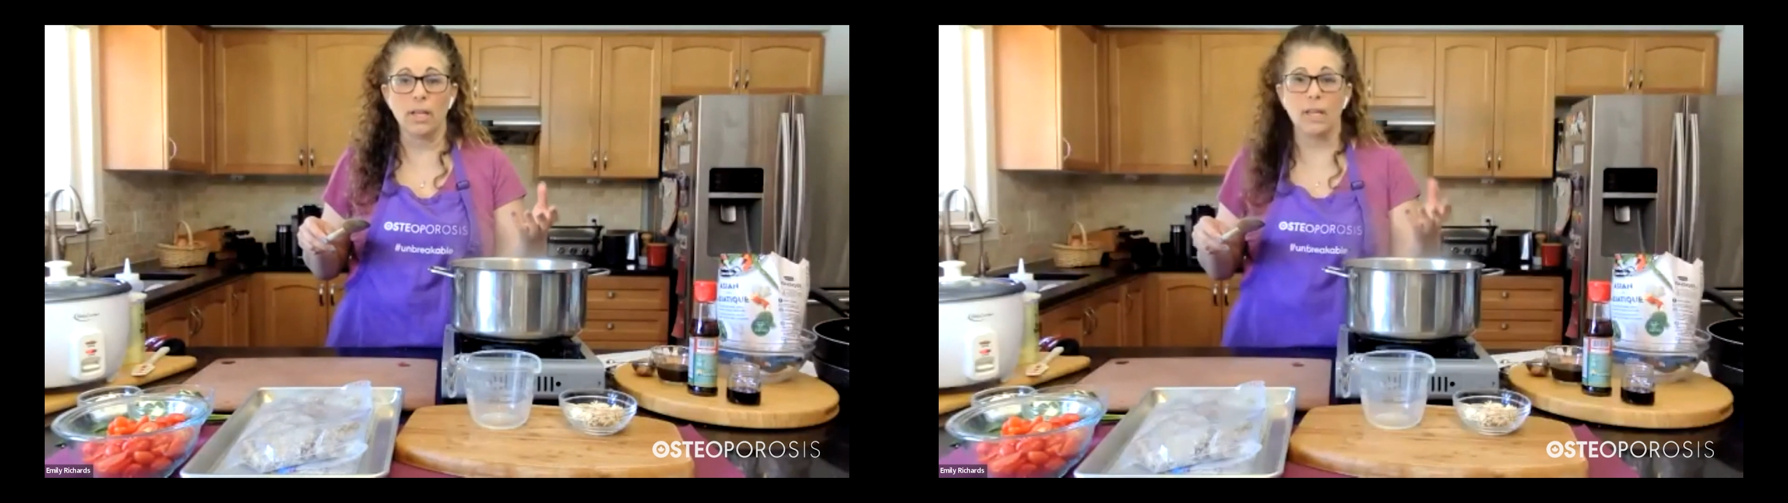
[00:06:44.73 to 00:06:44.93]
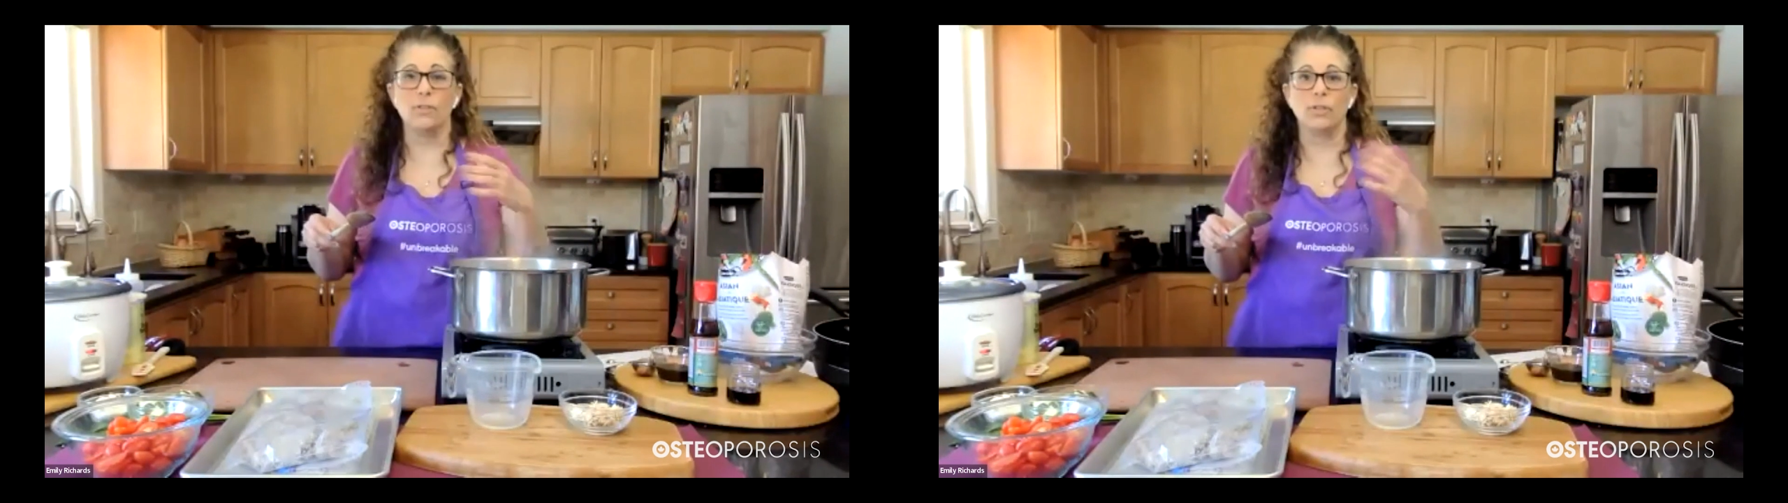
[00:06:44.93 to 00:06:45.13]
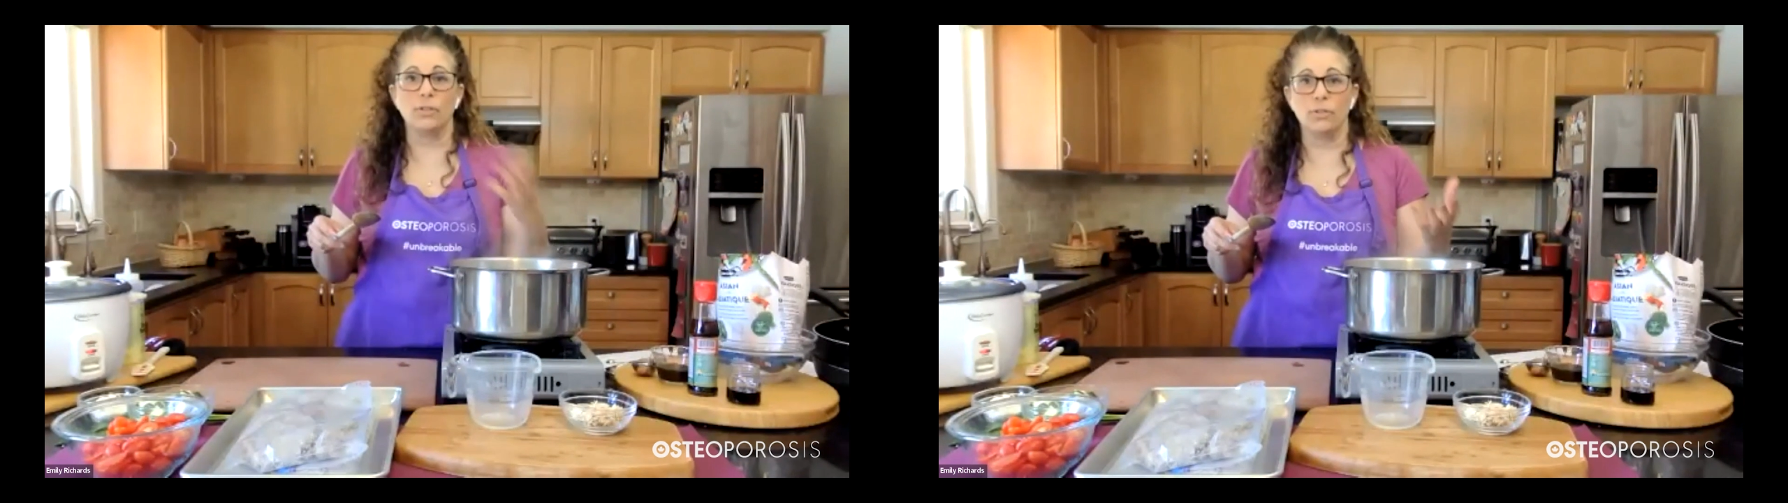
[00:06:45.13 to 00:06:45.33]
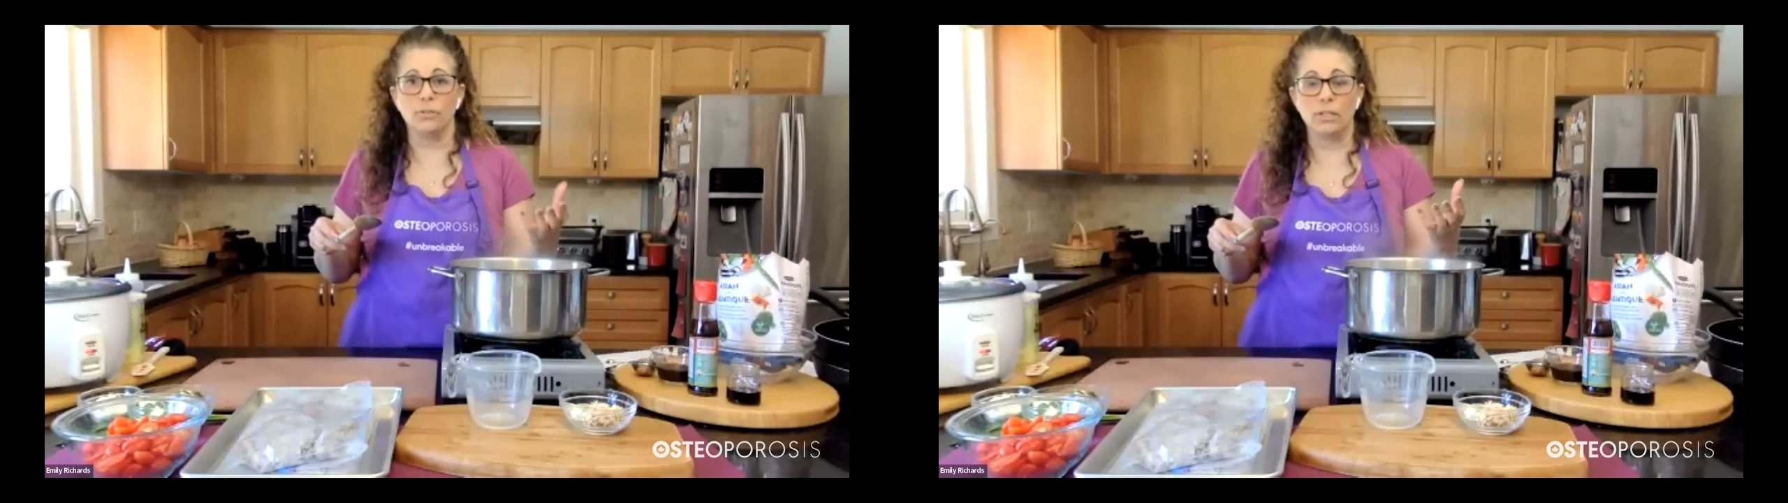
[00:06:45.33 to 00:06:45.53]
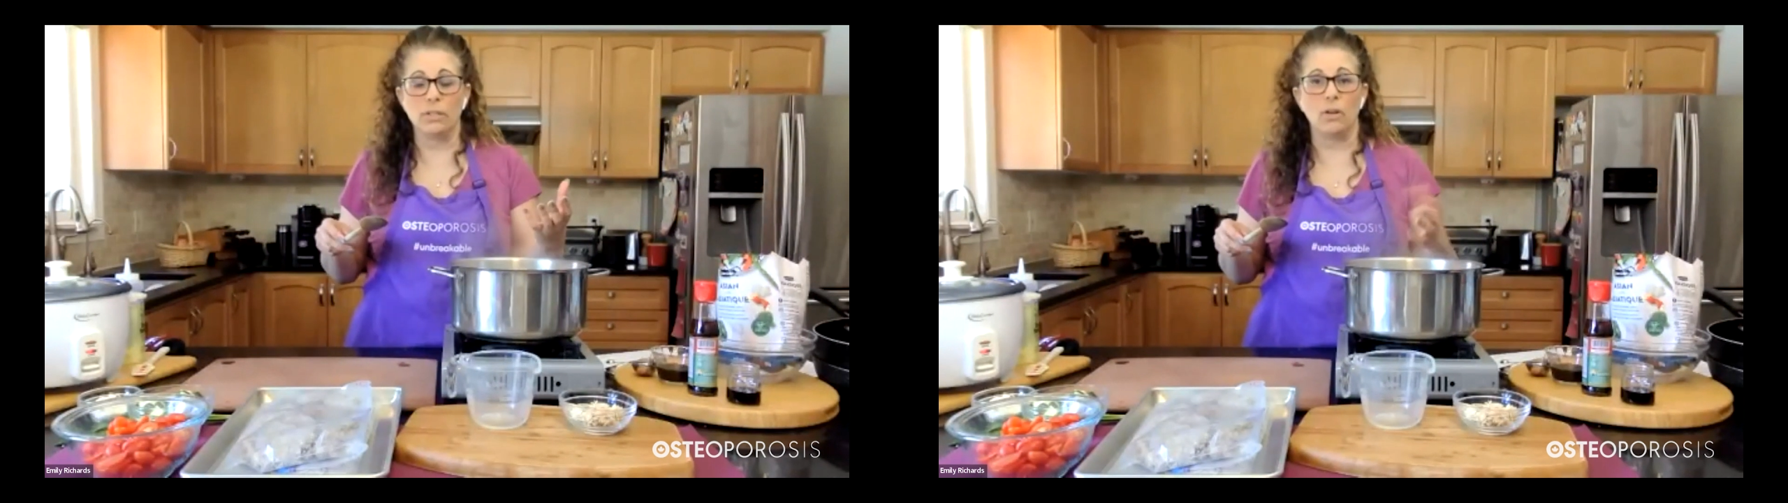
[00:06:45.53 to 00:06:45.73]
if you're
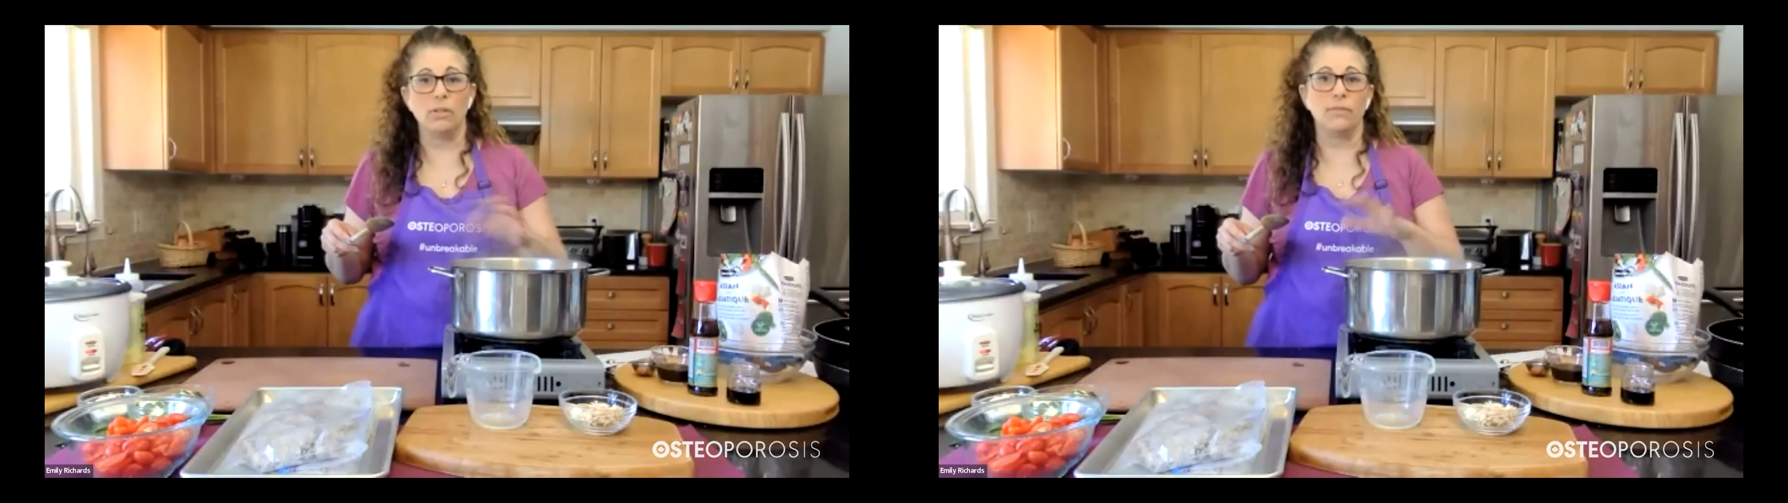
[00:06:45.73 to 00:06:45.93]
using salt.